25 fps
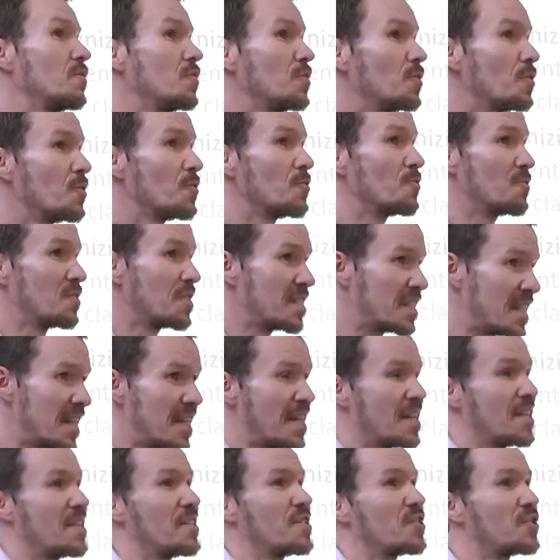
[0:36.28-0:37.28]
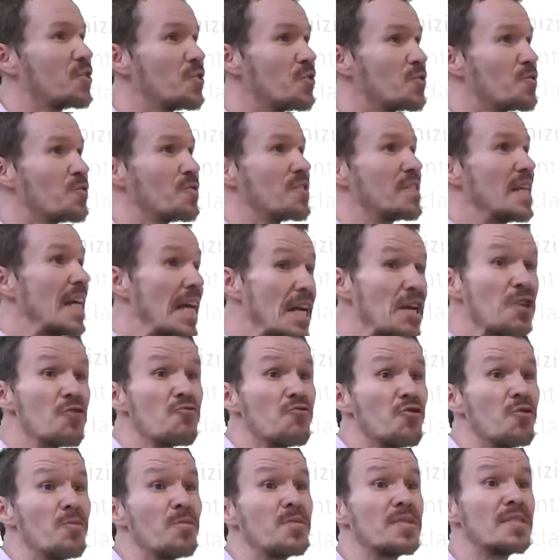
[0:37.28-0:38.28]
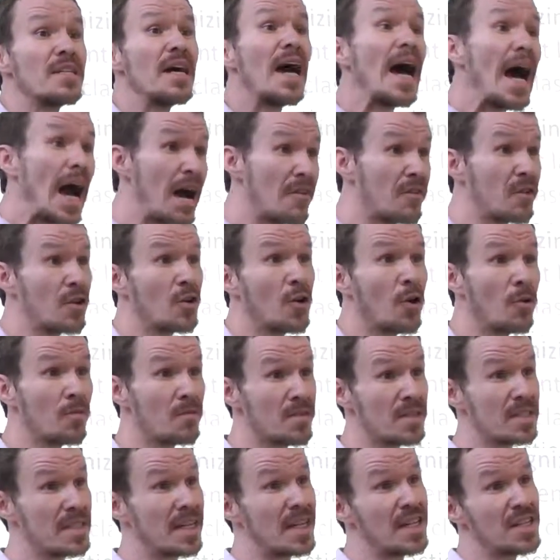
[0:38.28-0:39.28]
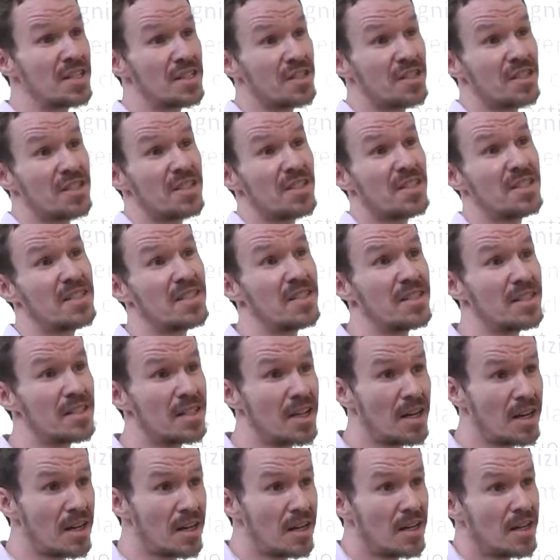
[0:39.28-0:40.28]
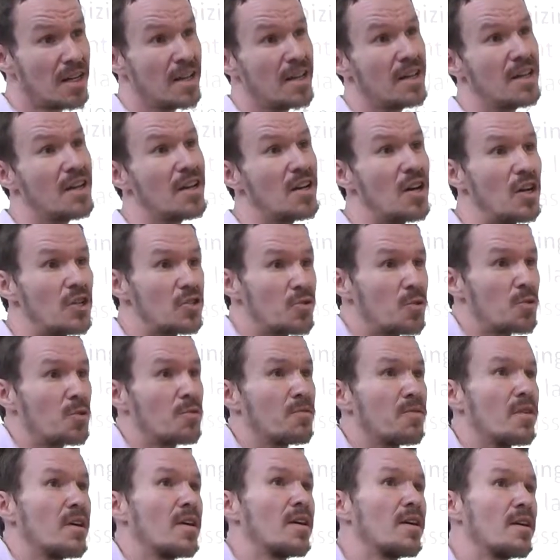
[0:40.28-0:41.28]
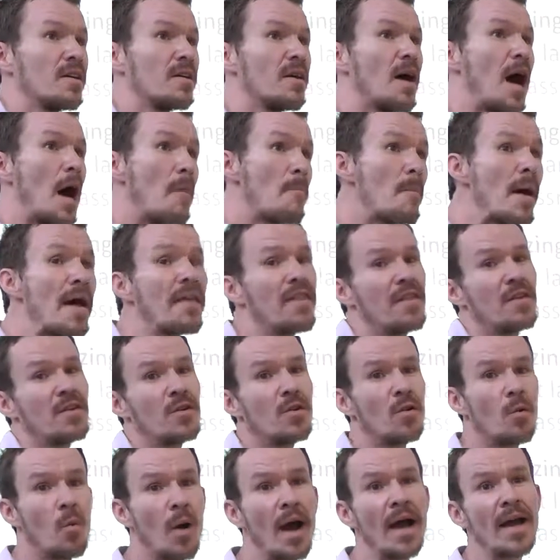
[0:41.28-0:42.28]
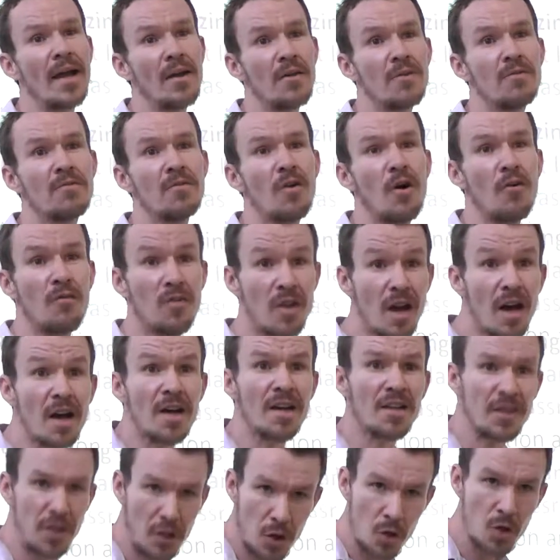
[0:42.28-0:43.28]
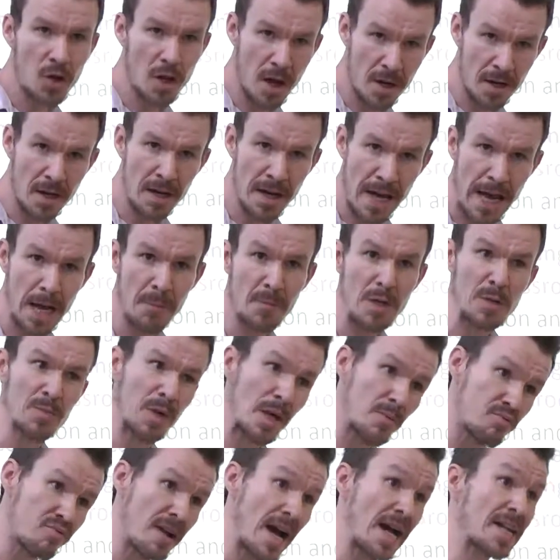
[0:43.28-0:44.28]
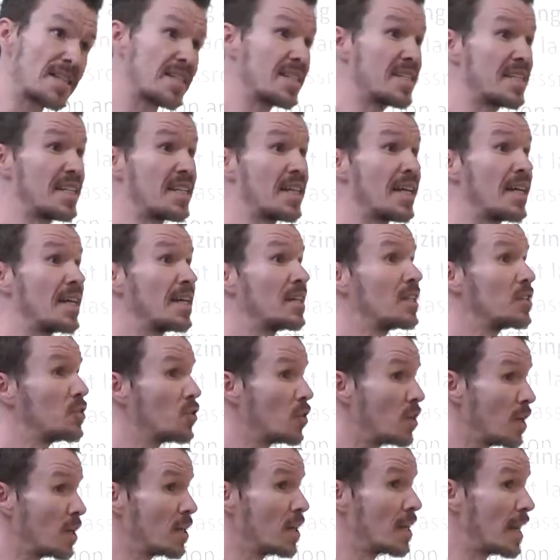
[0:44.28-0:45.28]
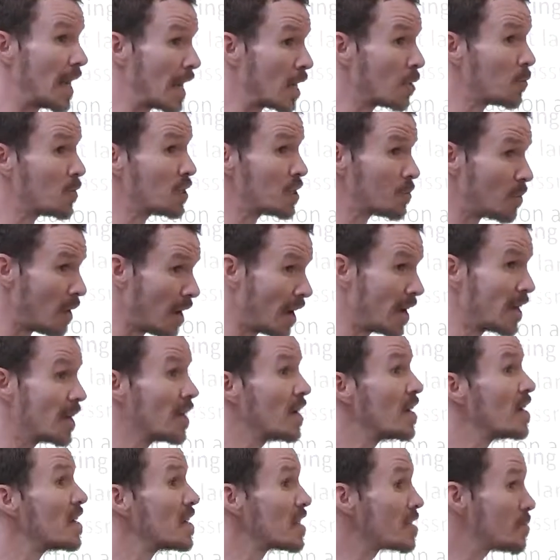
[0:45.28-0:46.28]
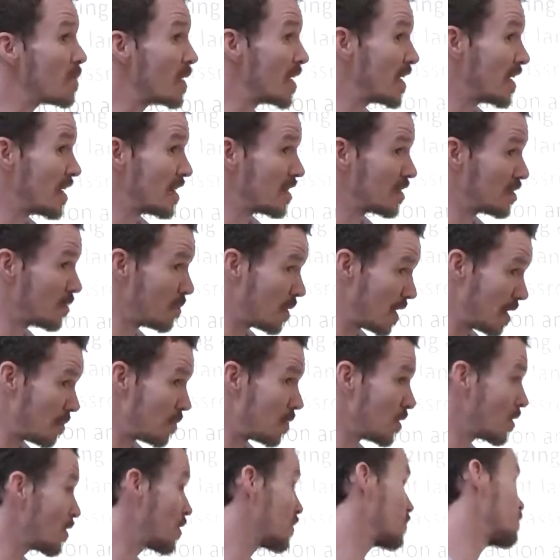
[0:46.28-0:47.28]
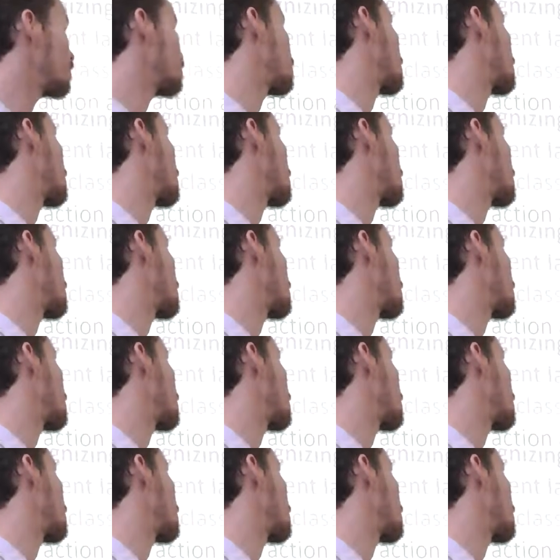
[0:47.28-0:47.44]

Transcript: you'll see students in groups having conversations. This is a sort of a method, a way of learning, that you learn a language by practicing it, and you learn a language by speaking to people. And